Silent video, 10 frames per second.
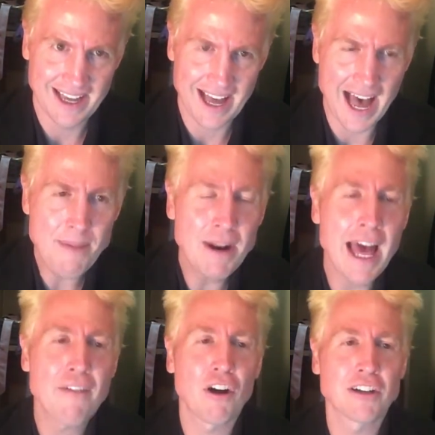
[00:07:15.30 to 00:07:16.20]
I'm going to
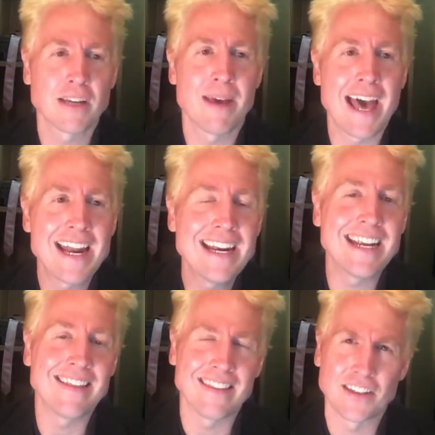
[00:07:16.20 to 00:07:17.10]
have a hard time
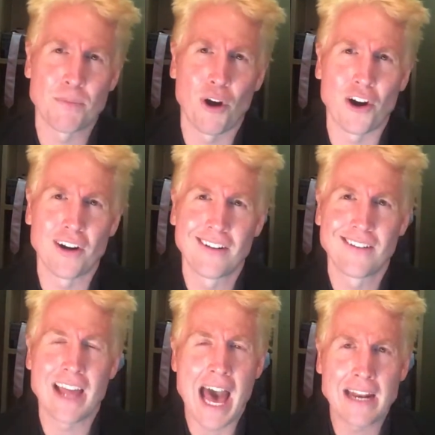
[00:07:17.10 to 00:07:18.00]
editing this part
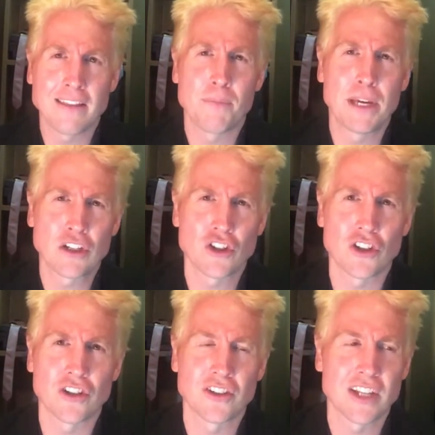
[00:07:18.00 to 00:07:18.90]
and adding the
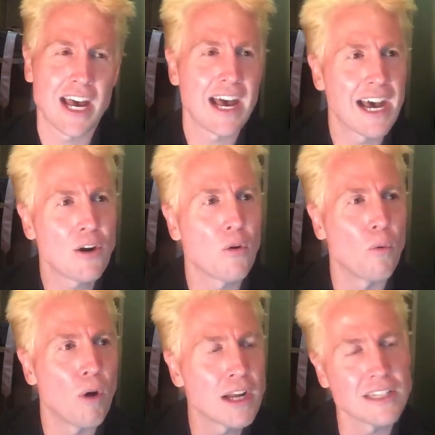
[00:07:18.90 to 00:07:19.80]
pictures. I, I,
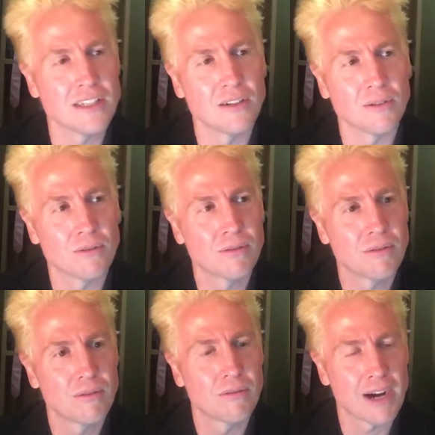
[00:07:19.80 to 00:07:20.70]
don't want to
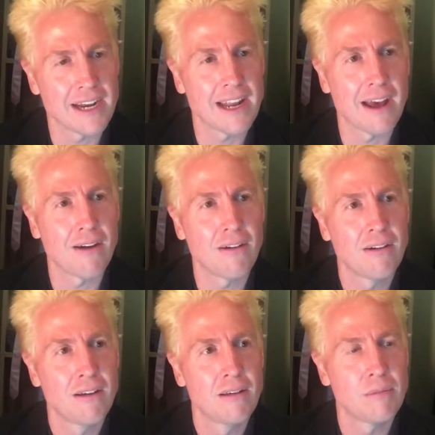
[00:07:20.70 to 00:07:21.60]
right now.
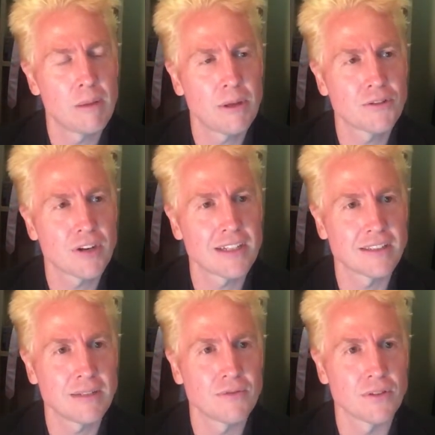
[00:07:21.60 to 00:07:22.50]
Maybe I'll try to
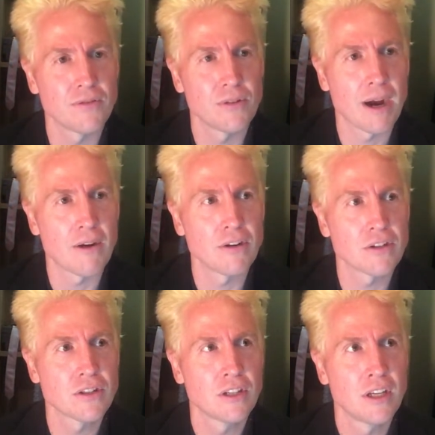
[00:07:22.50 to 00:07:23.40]
sleep for a few
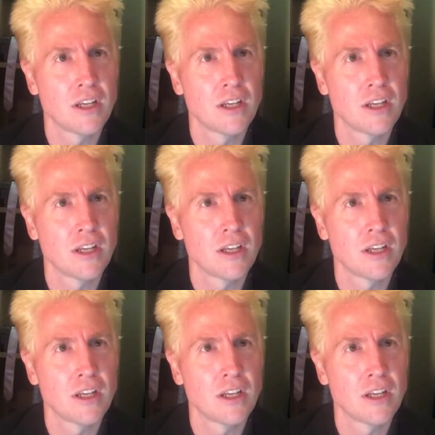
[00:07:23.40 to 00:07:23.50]
hours.